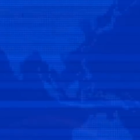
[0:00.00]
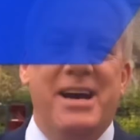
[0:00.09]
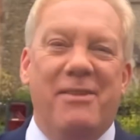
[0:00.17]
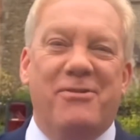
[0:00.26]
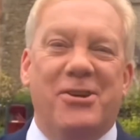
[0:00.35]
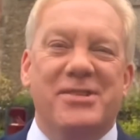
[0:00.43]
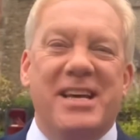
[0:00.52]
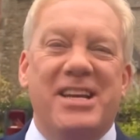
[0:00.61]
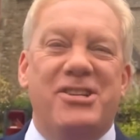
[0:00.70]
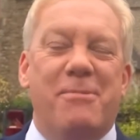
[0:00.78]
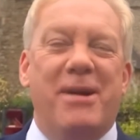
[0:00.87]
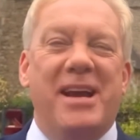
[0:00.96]
Of course, that
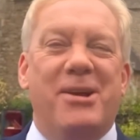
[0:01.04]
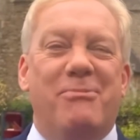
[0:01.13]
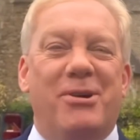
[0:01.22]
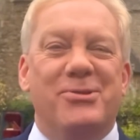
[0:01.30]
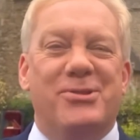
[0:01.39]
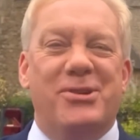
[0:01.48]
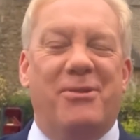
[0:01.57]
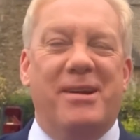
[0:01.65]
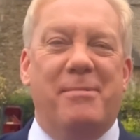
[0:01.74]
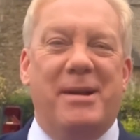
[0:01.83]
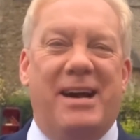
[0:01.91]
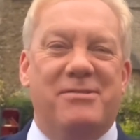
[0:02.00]
is your Breaking Royal story
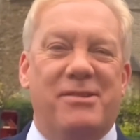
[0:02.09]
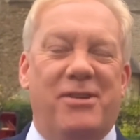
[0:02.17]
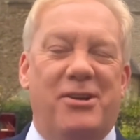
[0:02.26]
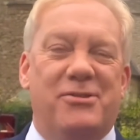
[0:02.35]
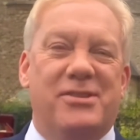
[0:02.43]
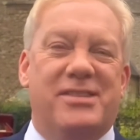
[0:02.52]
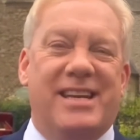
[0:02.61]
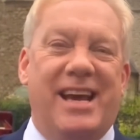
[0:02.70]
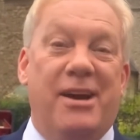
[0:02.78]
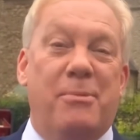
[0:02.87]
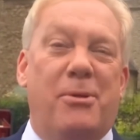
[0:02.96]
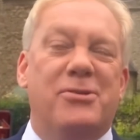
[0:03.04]
coming out of London
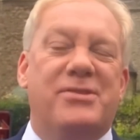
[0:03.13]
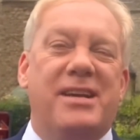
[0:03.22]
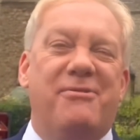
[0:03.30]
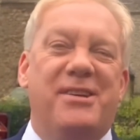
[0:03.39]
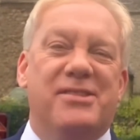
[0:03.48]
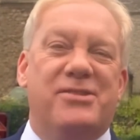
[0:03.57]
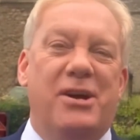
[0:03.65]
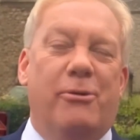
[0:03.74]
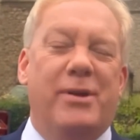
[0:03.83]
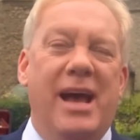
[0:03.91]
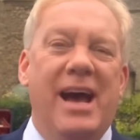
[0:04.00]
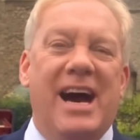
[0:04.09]
today. On a more serious
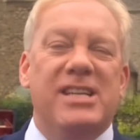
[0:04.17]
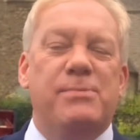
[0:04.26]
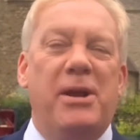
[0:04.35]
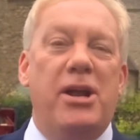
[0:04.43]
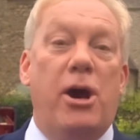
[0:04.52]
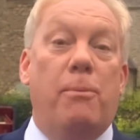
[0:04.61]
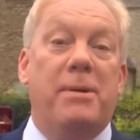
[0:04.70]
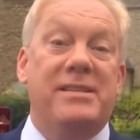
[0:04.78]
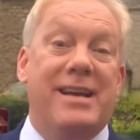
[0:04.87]
note, as we know, Prince